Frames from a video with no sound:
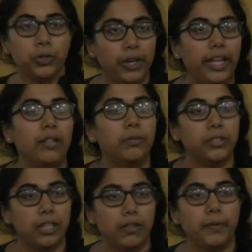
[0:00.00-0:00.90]
your help in
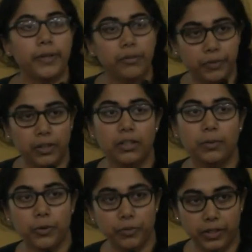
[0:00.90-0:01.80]
developing further
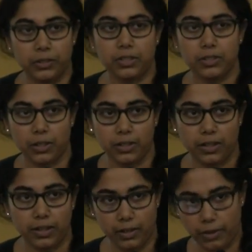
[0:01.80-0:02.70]
more functions of
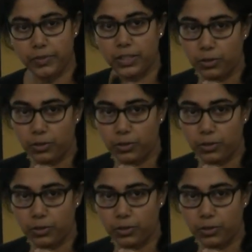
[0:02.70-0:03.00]
such